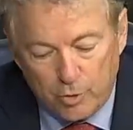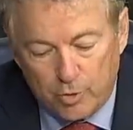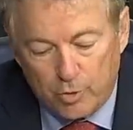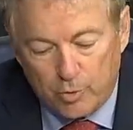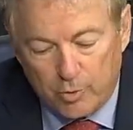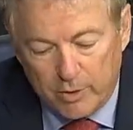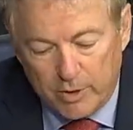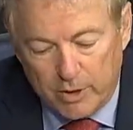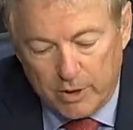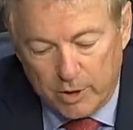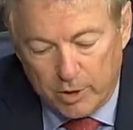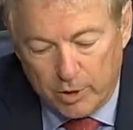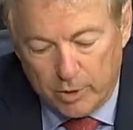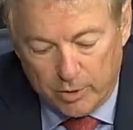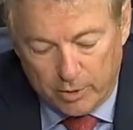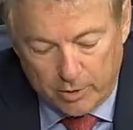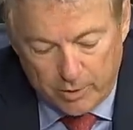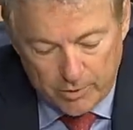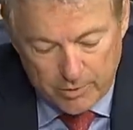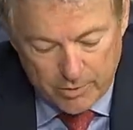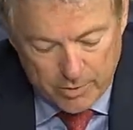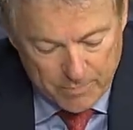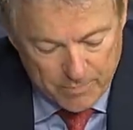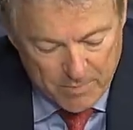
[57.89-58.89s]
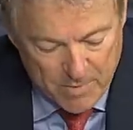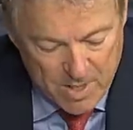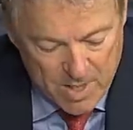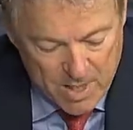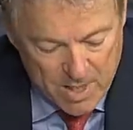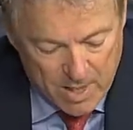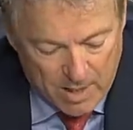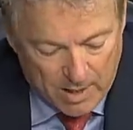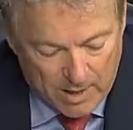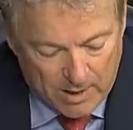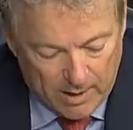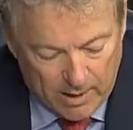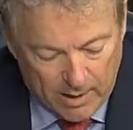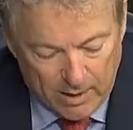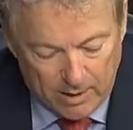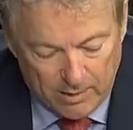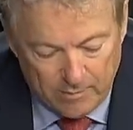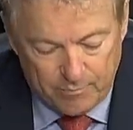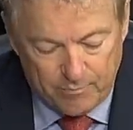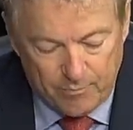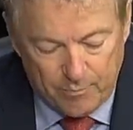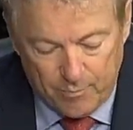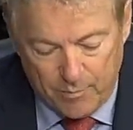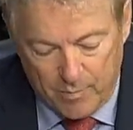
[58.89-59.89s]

to three years uh,